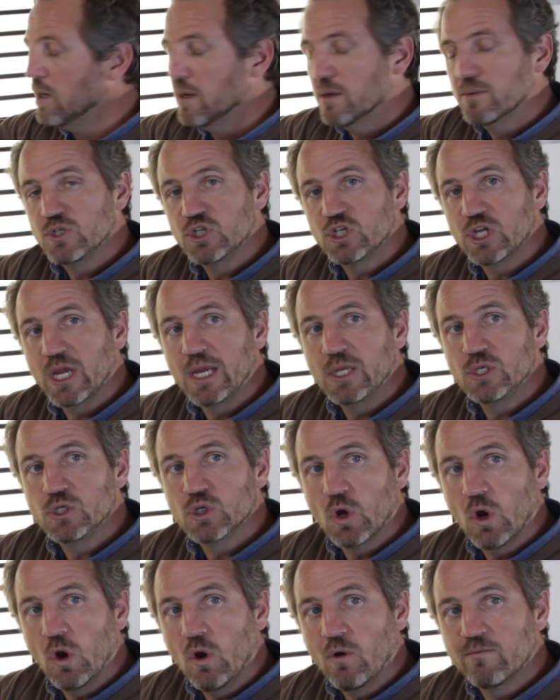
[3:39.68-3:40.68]
change
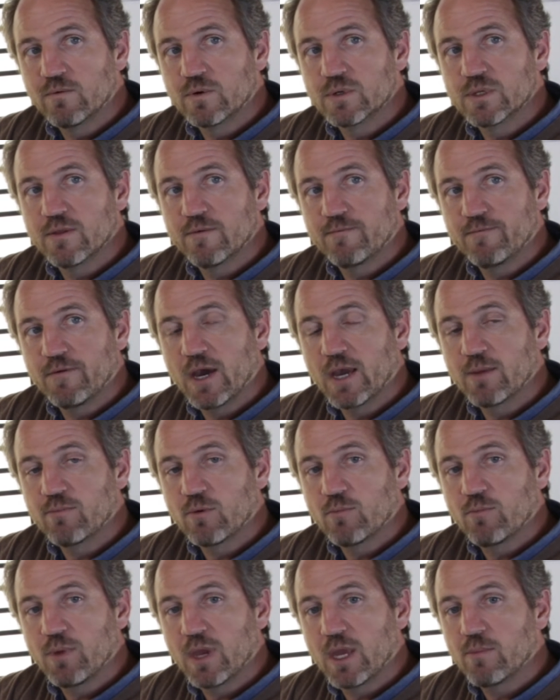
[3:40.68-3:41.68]
over to the
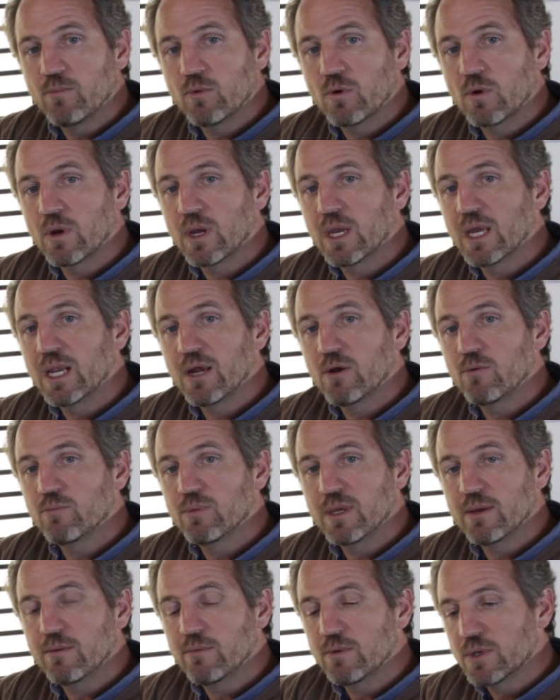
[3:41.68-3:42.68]
fiber paper, and I'll
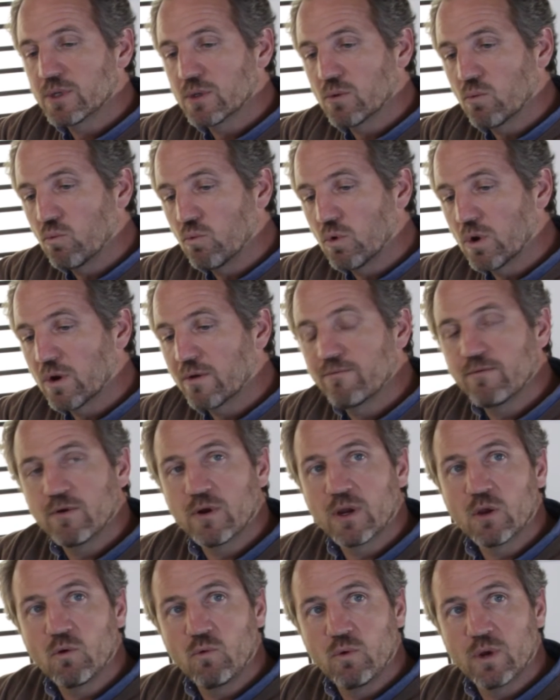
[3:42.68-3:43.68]
be able to work
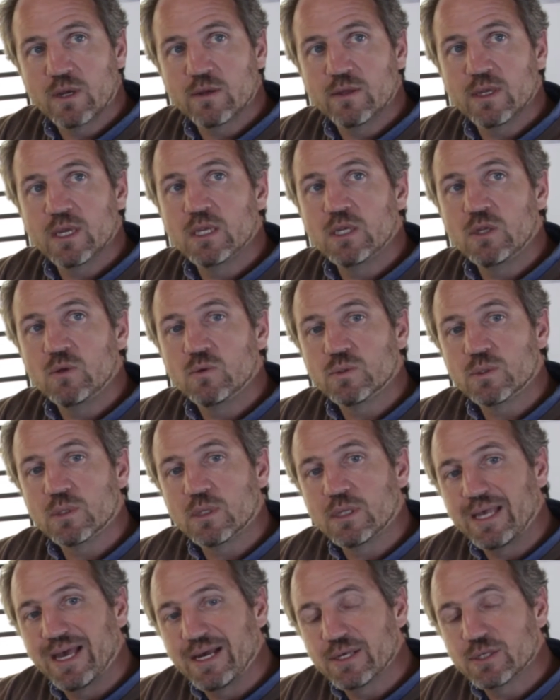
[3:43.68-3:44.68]
very quickly and use
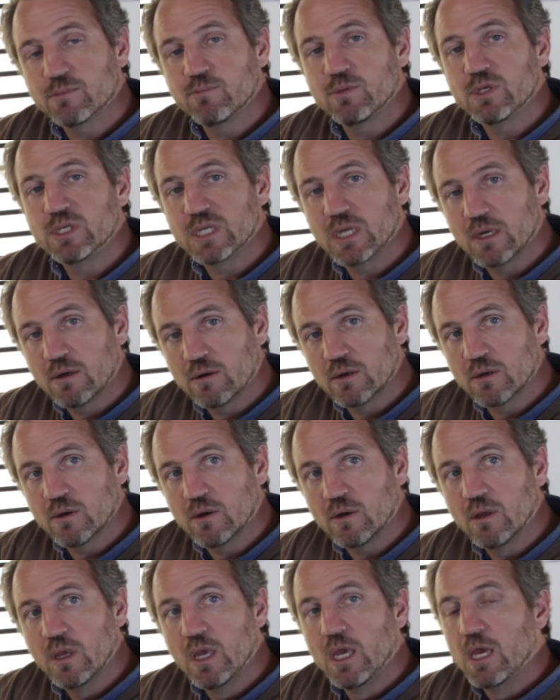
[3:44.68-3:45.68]
less
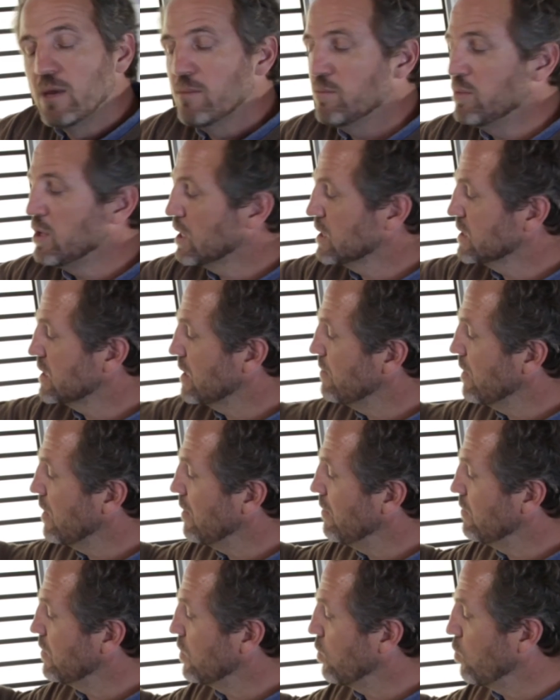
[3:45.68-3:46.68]
material because I'm
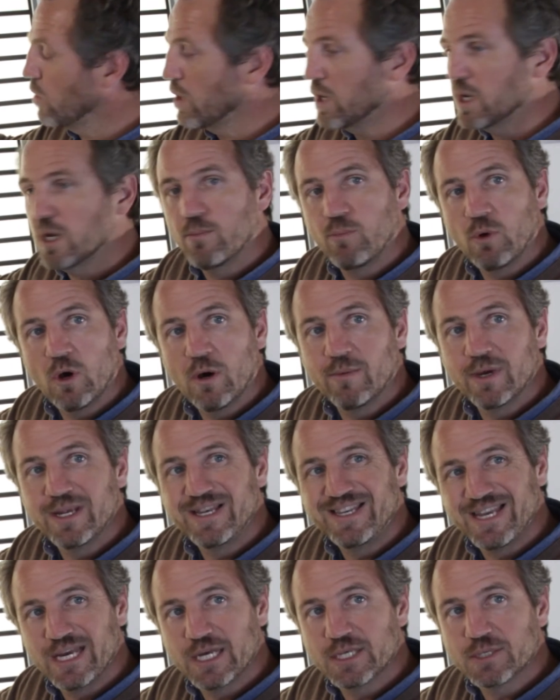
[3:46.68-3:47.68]
able to work up all my
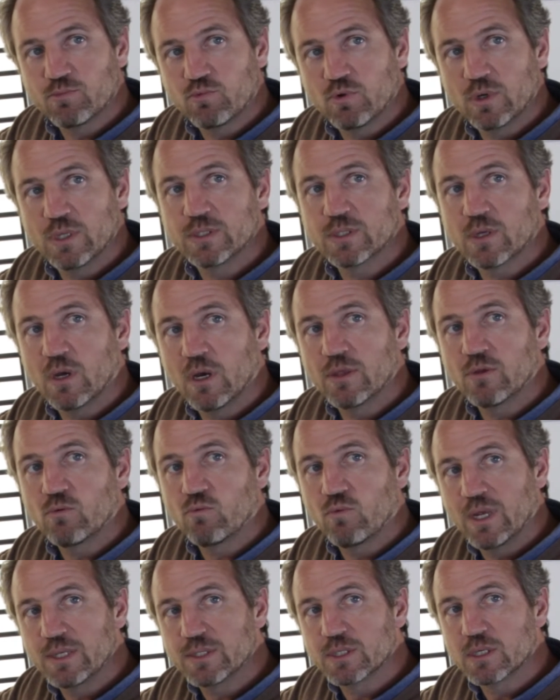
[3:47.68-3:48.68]
test prints on the
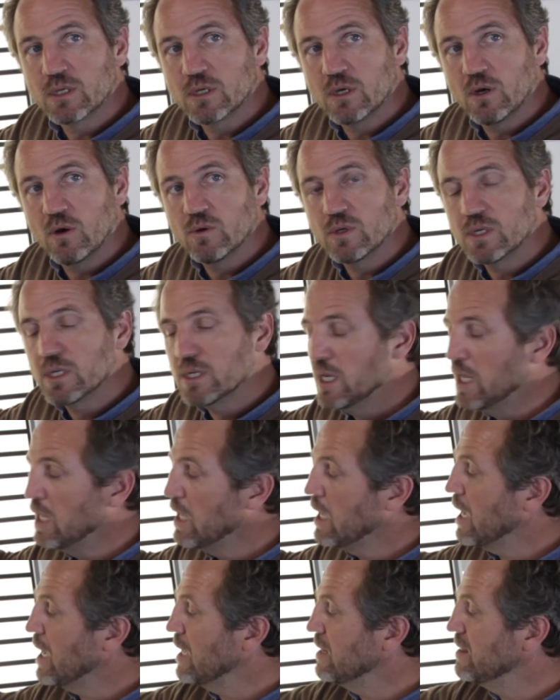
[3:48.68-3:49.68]
resin coated
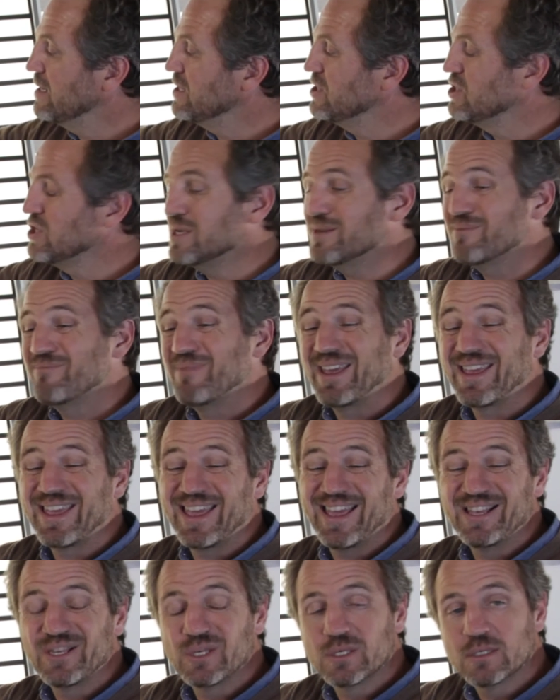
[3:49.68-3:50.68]
and then just make
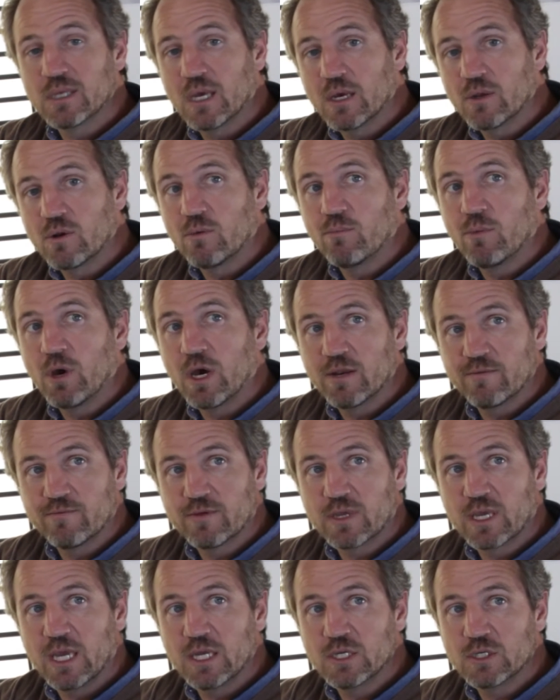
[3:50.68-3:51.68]
a subtle
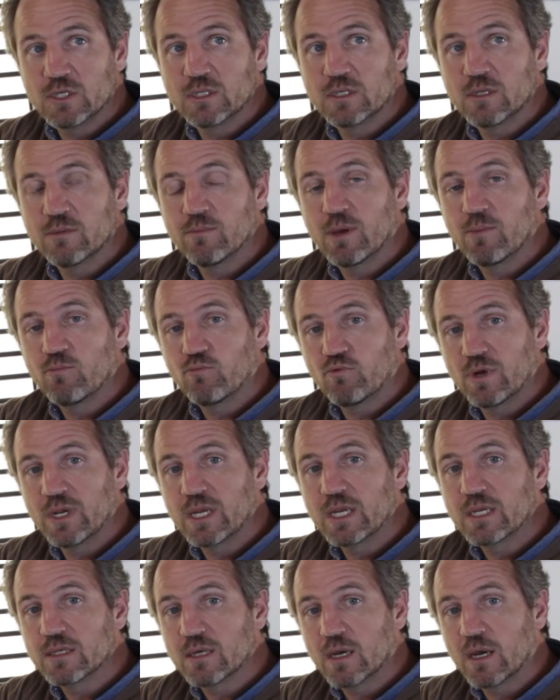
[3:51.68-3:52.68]
modification to my
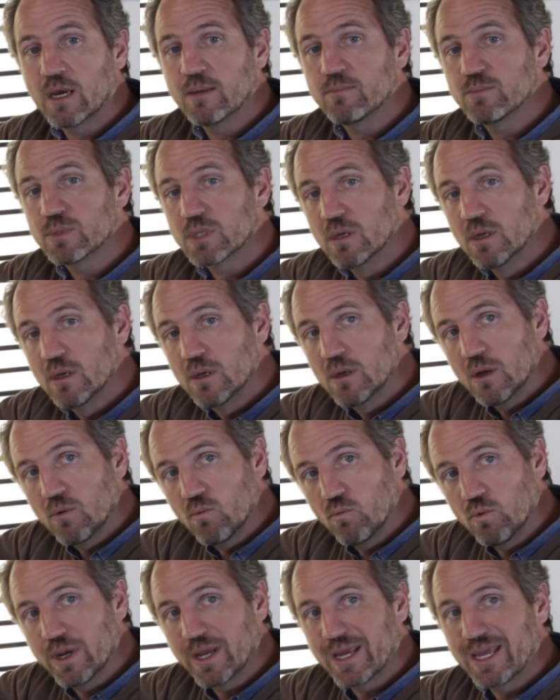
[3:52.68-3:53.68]
printing times
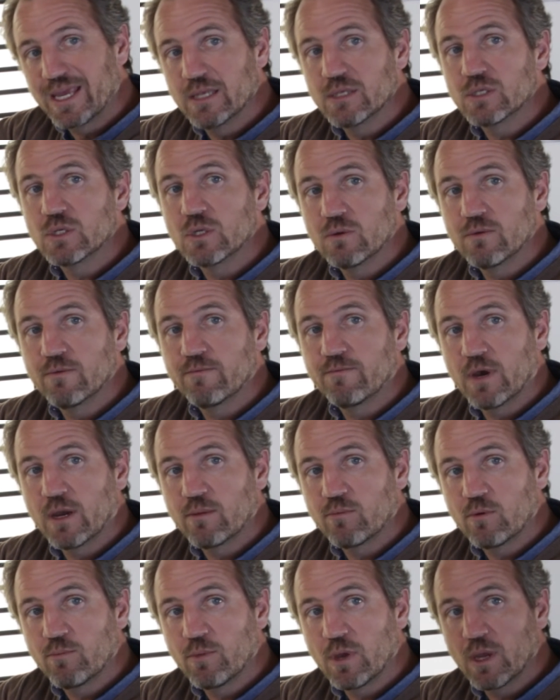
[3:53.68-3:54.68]
when I get to the
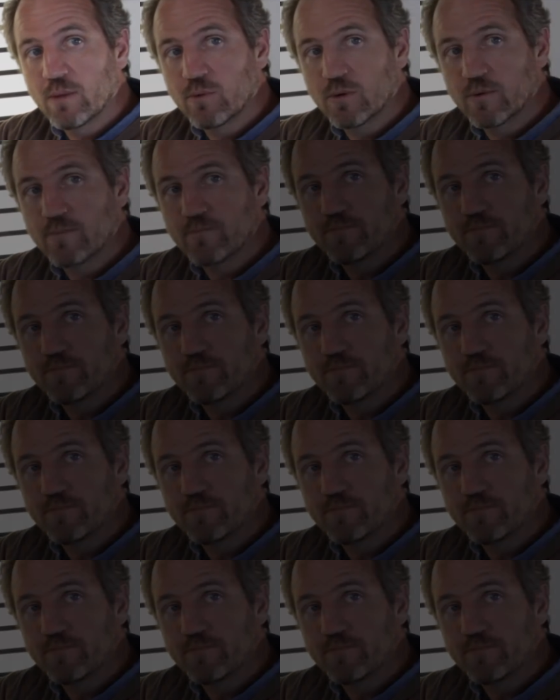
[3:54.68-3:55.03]
fiber paper.